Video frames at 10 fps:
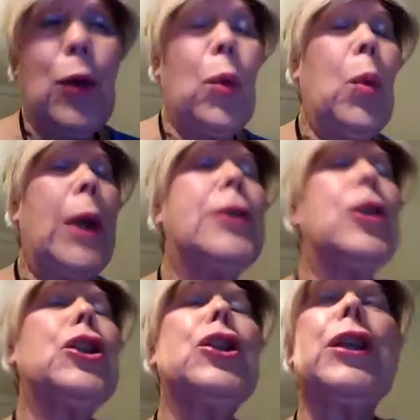
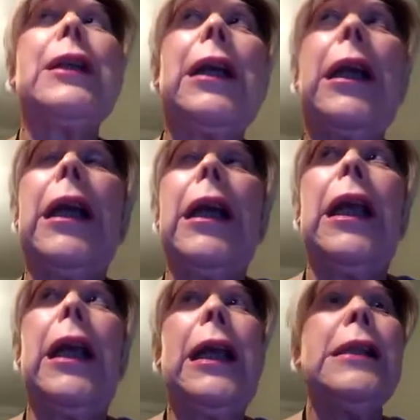which
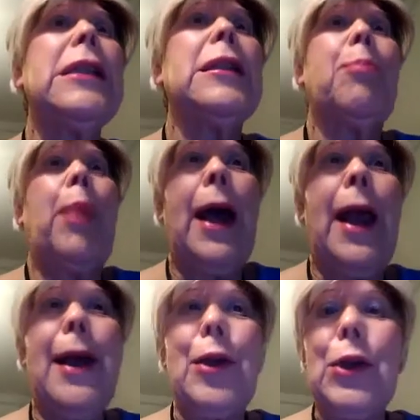
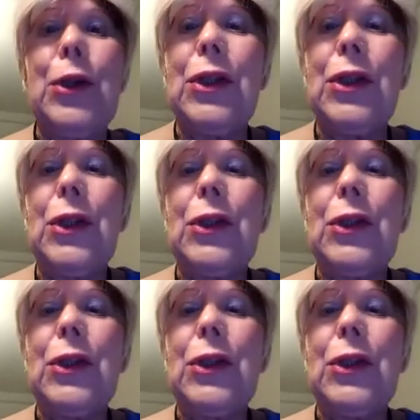inspires